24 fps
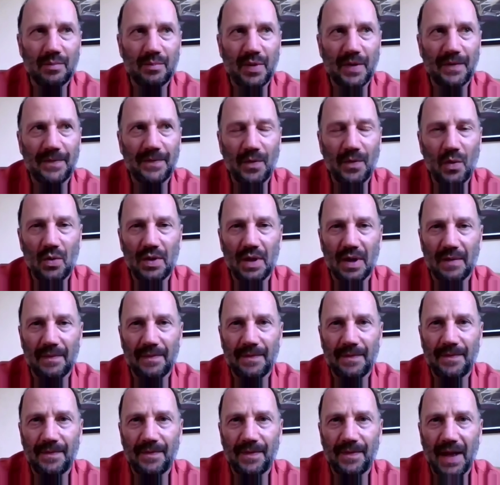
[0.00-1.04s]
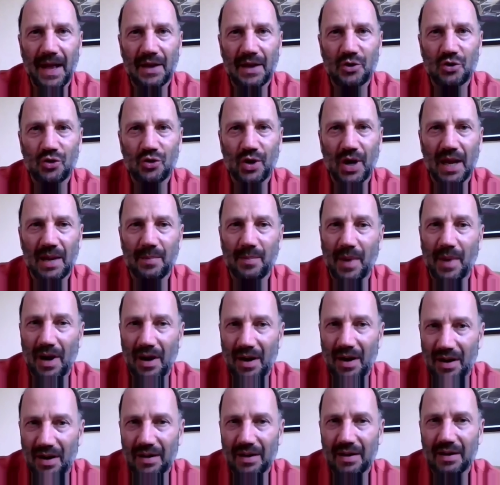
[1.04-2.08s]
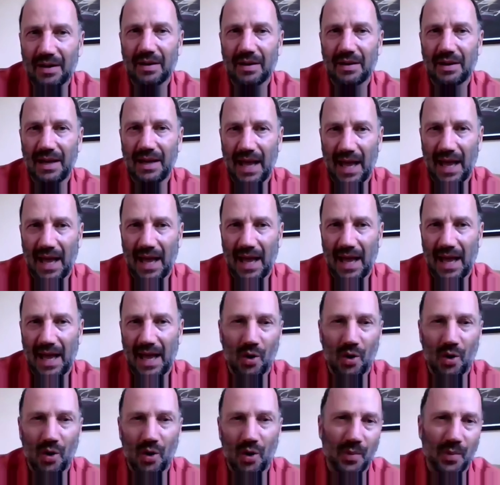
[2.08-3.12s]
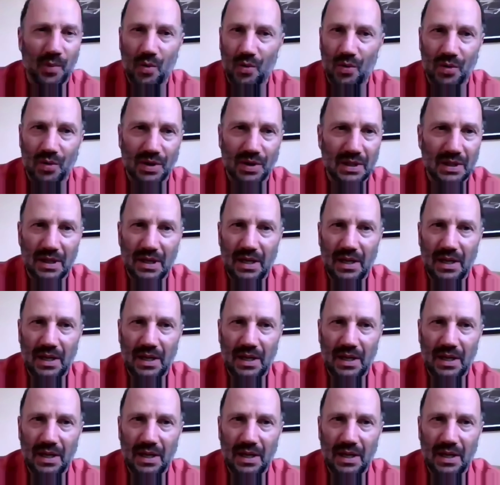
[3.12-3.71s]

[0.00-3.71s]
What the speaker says: Before the fair trade mark came on board,